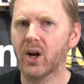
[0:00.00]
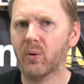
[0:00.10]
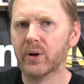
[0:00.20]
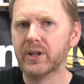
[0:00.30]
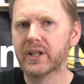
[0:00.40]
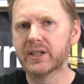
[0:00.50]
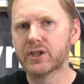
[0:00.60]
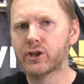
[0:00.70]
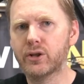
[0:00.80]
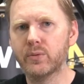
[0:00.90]
where you get this
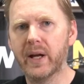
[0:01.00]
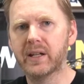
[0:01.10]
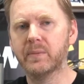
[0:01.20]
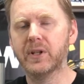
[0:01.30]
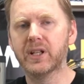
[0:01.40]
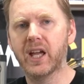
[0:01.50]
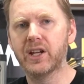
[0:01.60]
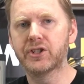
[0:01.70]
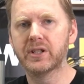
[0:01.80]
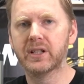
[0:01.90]
two-way
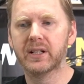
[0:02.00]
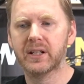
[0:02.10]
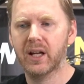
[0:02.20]
communication that